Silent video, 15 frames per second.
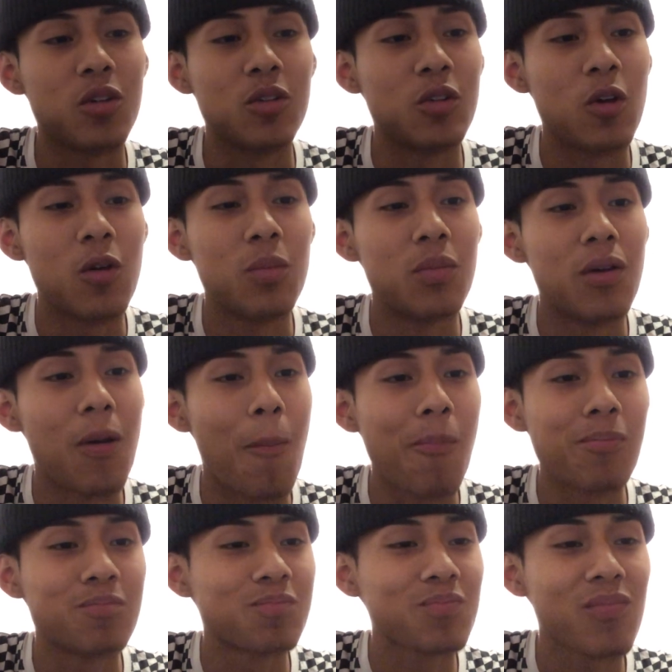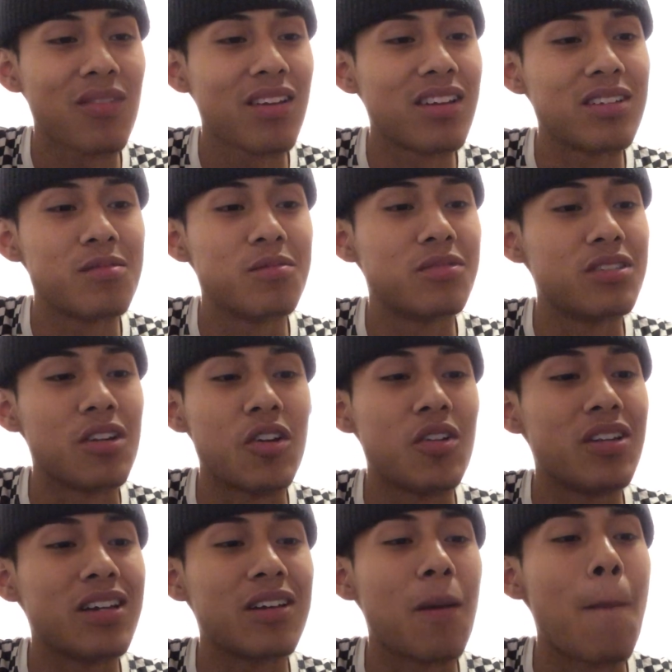know, but it hurt
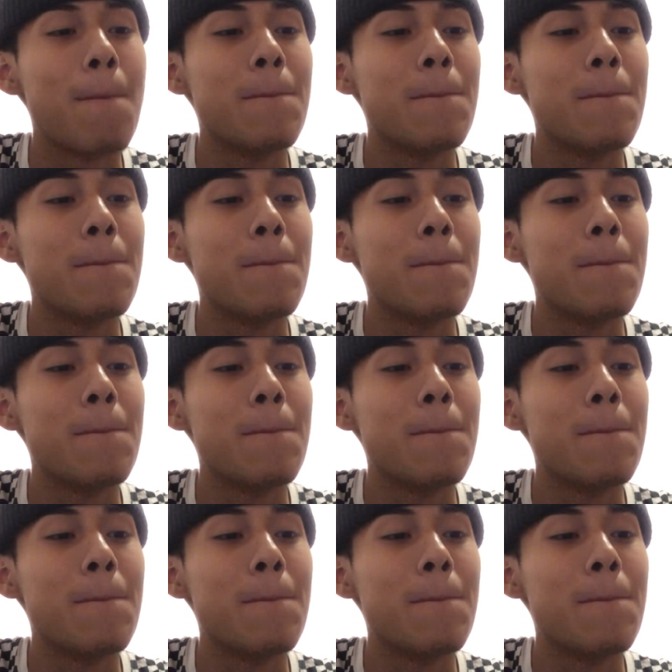like a.